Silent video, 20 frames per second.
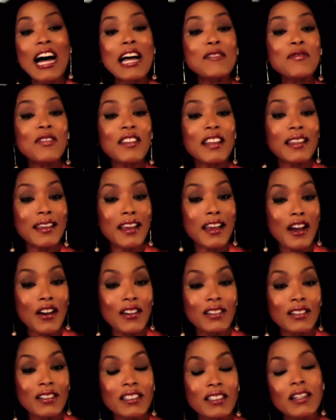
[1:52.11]
I play the
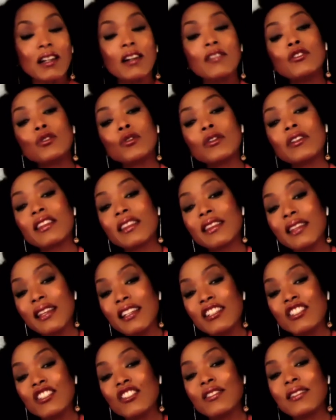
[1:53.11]
character of
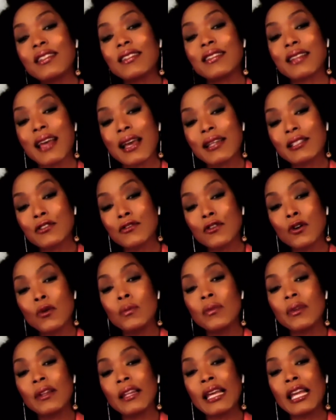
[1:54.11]
Dorothea. She's a
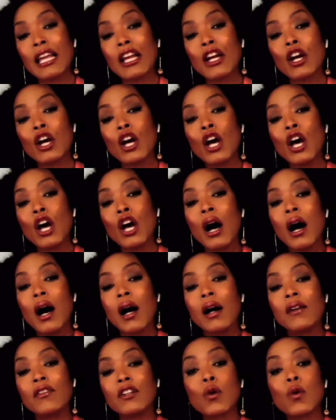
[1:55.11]
saxophone player
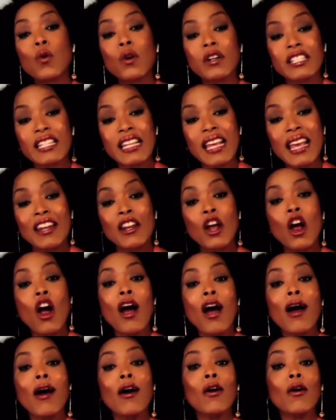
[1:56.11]
of a quartet,
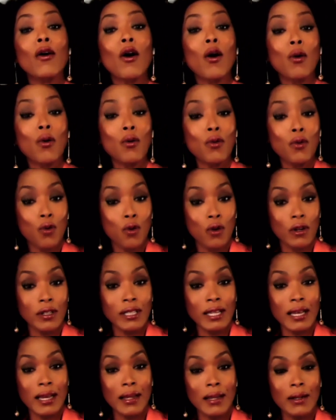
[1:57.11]
her own
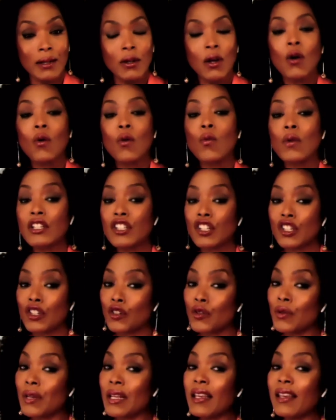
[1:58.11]
quartet, which
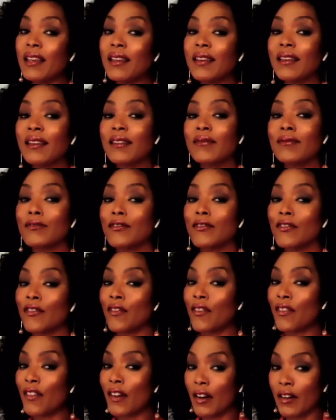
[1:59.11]
is unique,
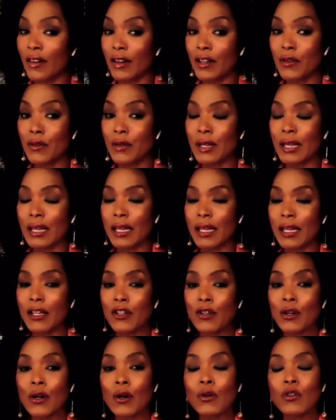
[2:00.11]
very unique.
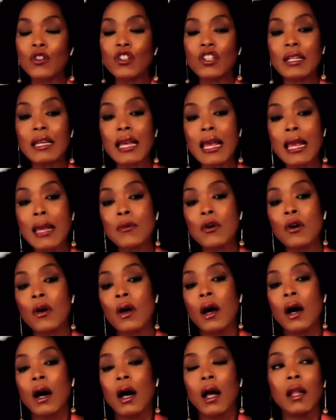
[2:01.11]
You know, she came
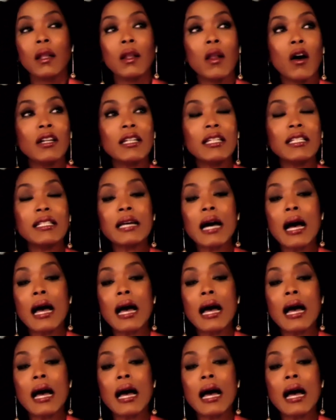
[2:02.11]
along in a